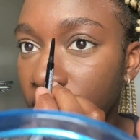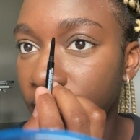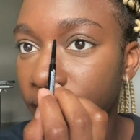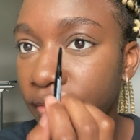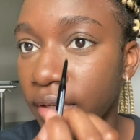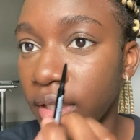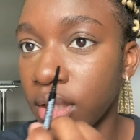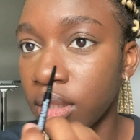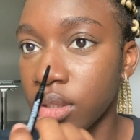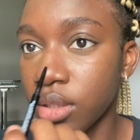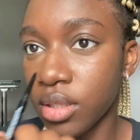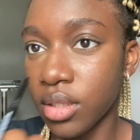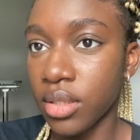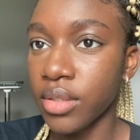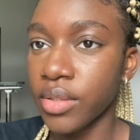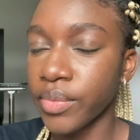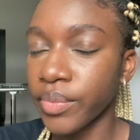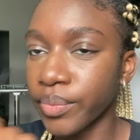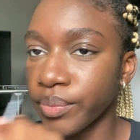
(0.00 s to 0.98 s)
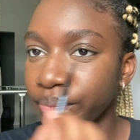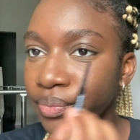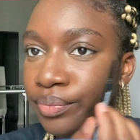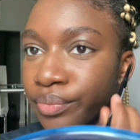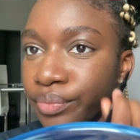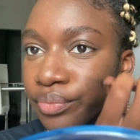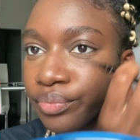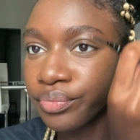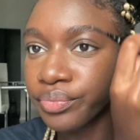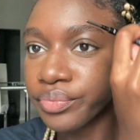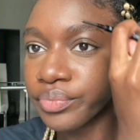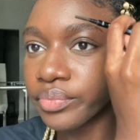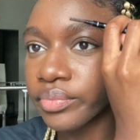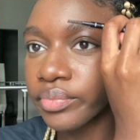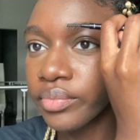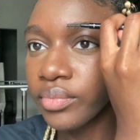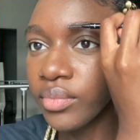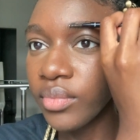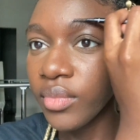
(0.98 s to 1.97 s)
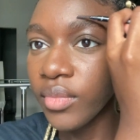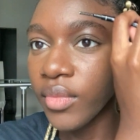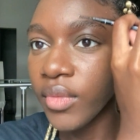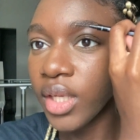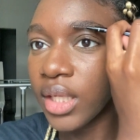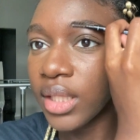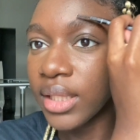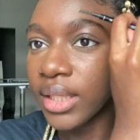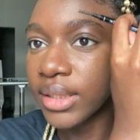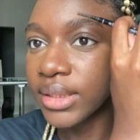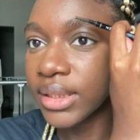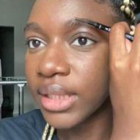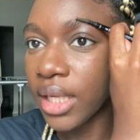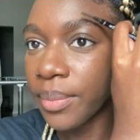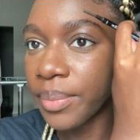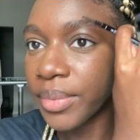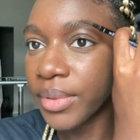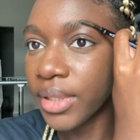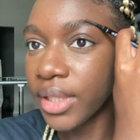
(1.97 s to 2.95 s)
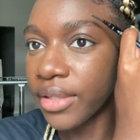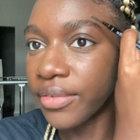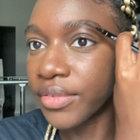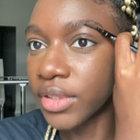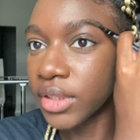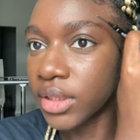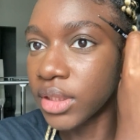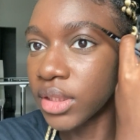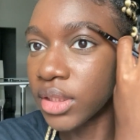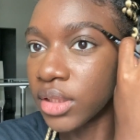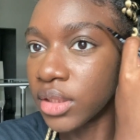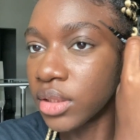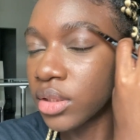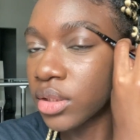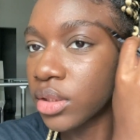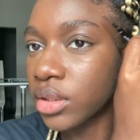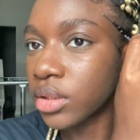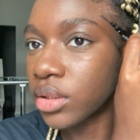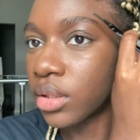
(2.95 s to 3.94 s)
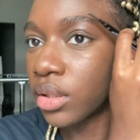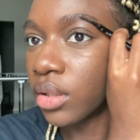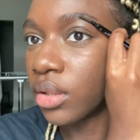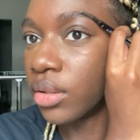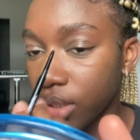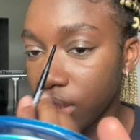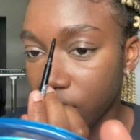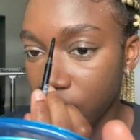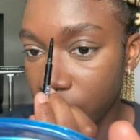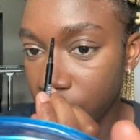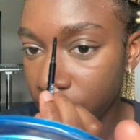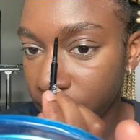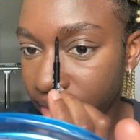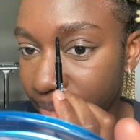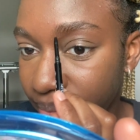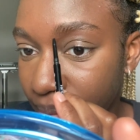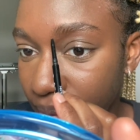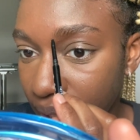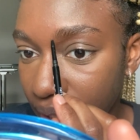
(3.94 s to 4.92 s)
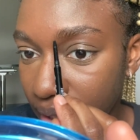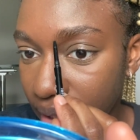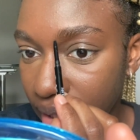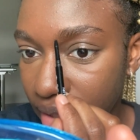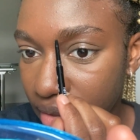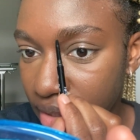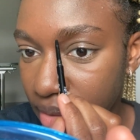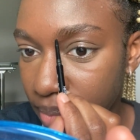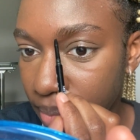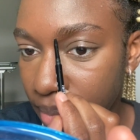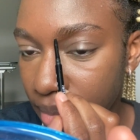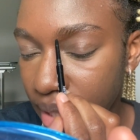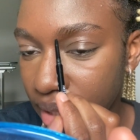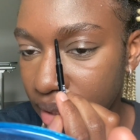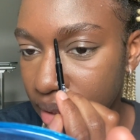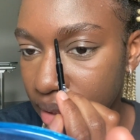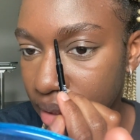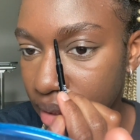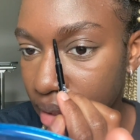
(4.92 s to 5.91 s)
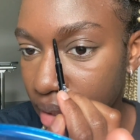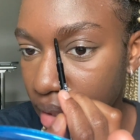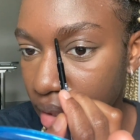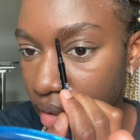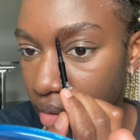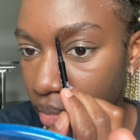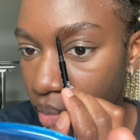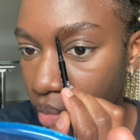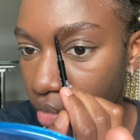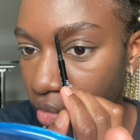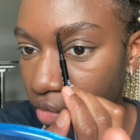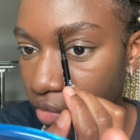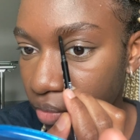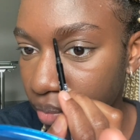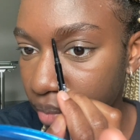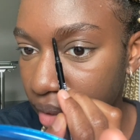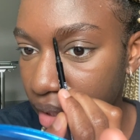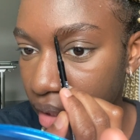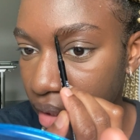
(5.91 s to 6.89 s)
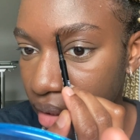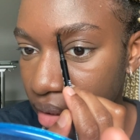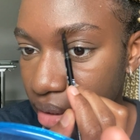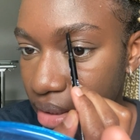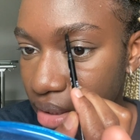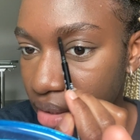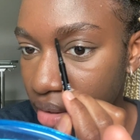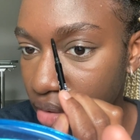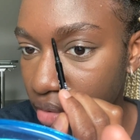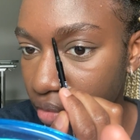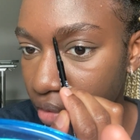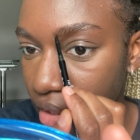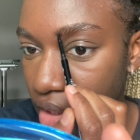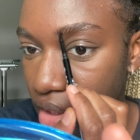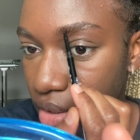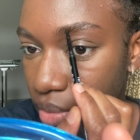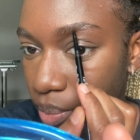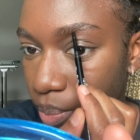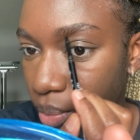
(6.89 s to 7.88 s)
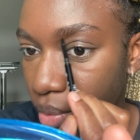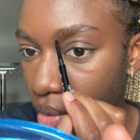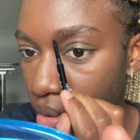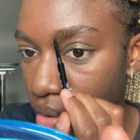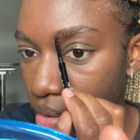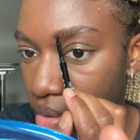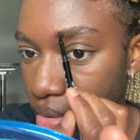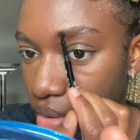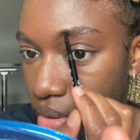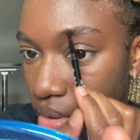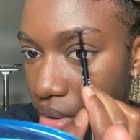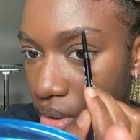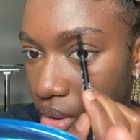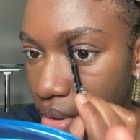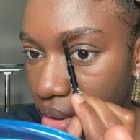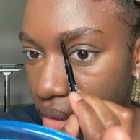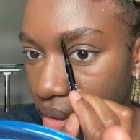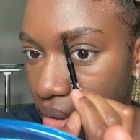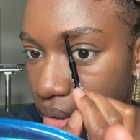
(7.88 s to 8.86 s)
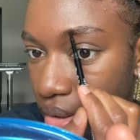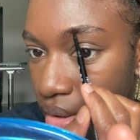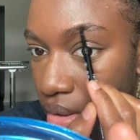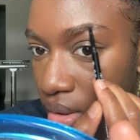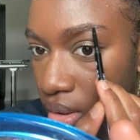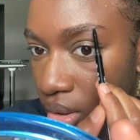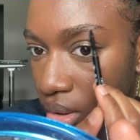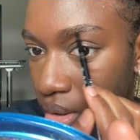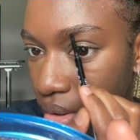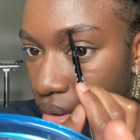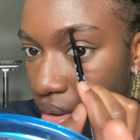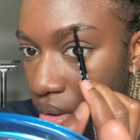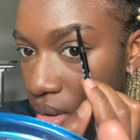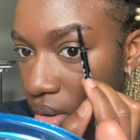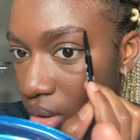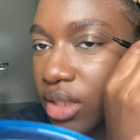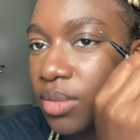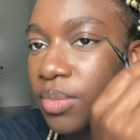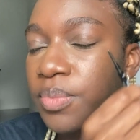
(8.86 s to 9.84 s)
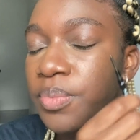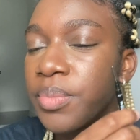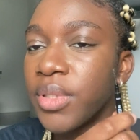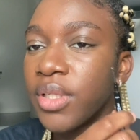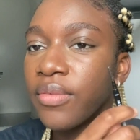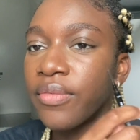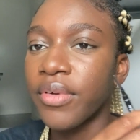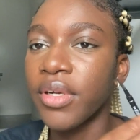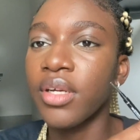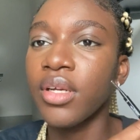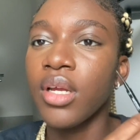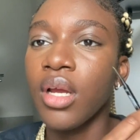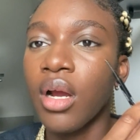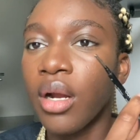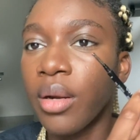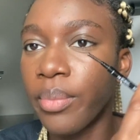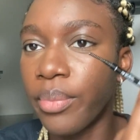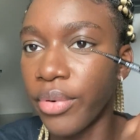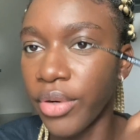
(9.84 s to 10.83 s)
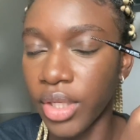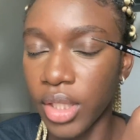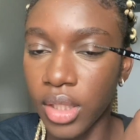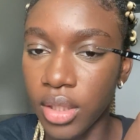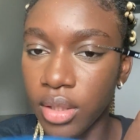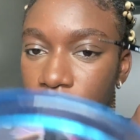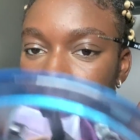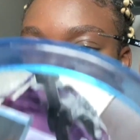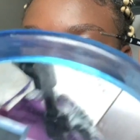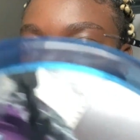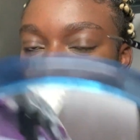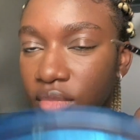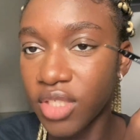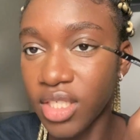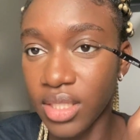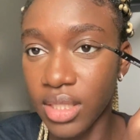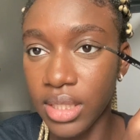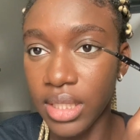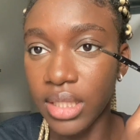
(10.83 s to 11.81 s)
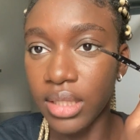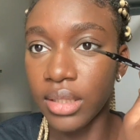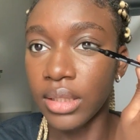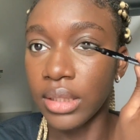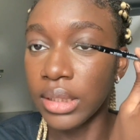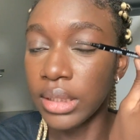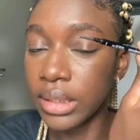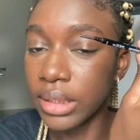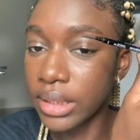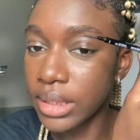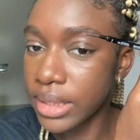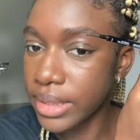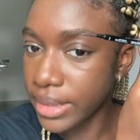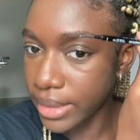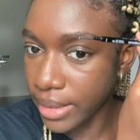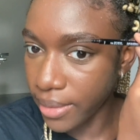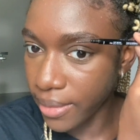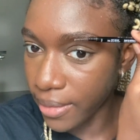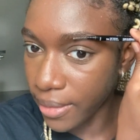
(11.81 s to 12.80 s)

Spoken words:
events that's happened ever since. In terms of Black Lives Matter, the movement, the response, it's been very heartbreaking to say the least.